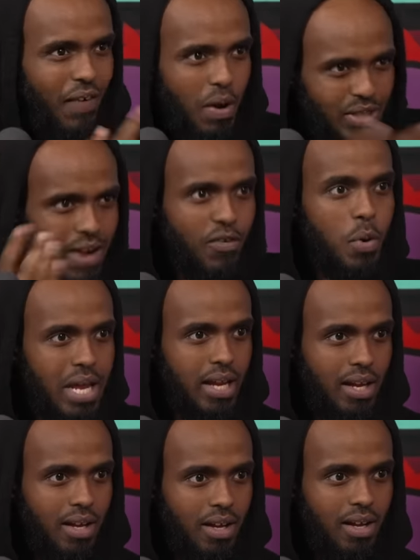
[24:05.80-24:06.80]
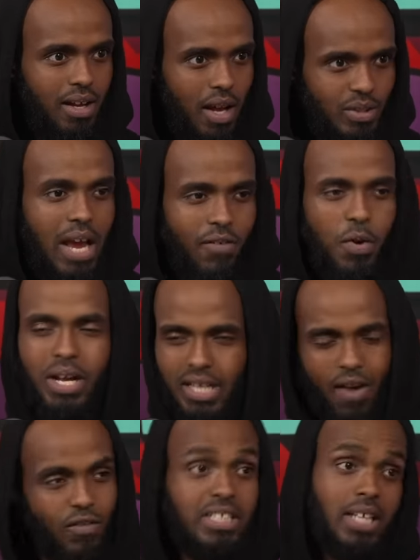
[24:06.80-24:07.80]
What the fuck? was every week. Oh. It was every
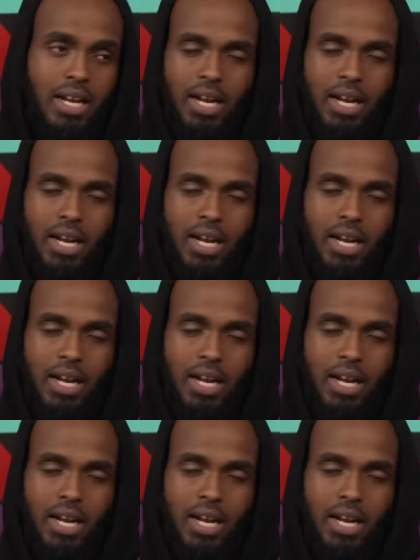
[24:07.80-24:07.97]
week. was every